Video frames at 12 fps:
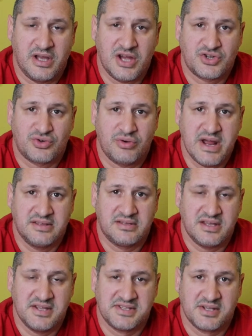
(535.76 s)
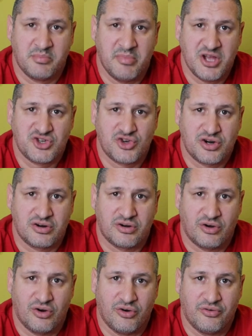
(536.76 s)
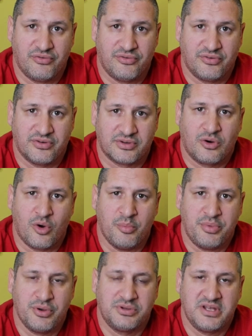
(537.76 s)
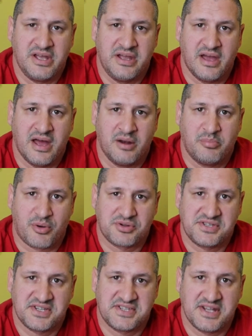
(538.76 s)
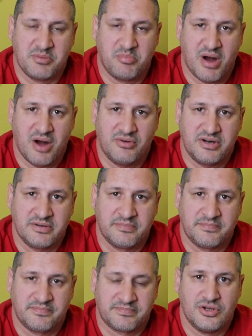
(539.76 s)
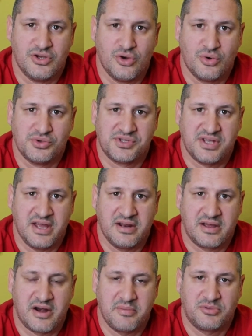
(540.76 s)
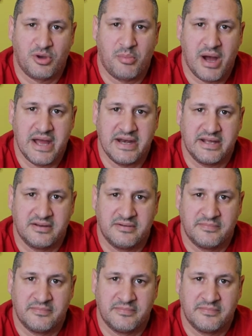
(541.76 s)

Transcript: Hash rate is a measure of computing and processing power used in crypto mining.